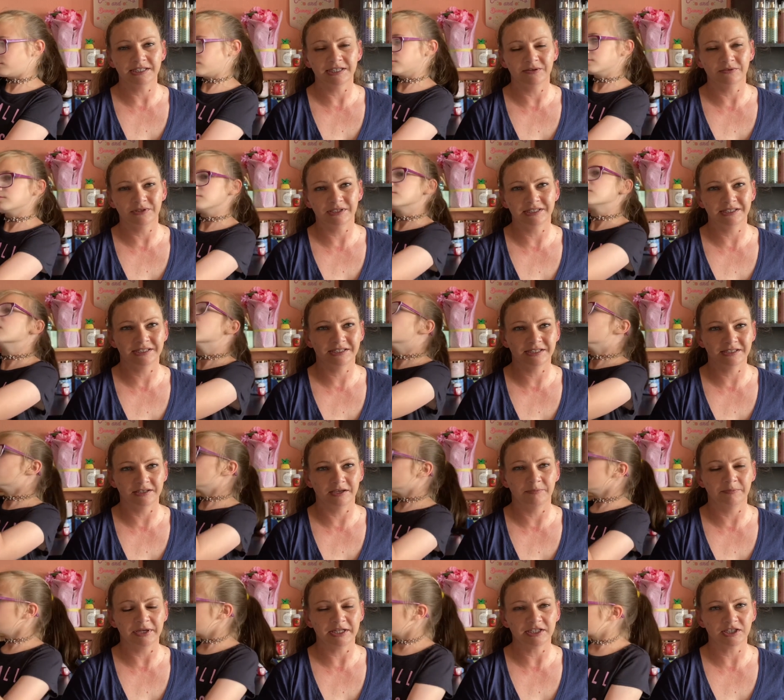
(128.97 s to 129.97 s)
It was
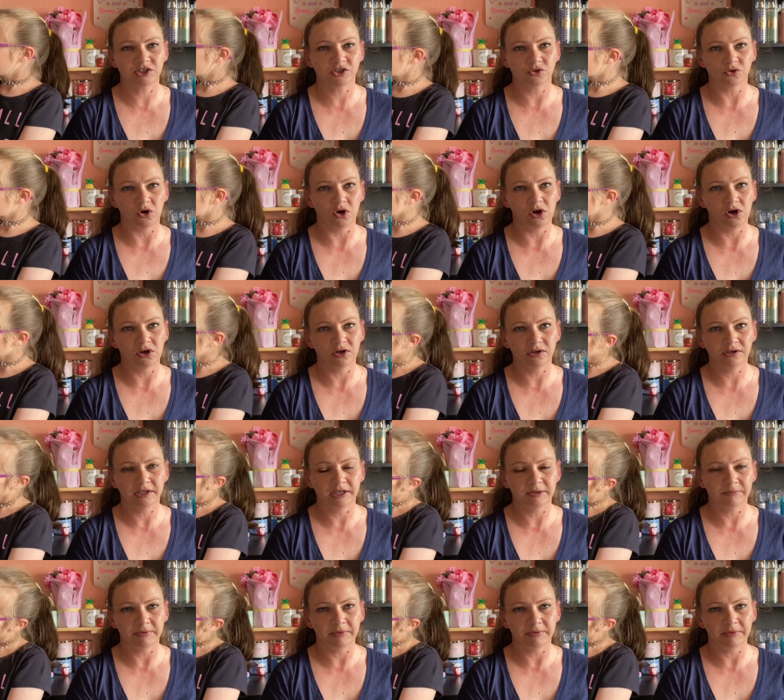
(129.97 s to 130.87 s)
a bit strong in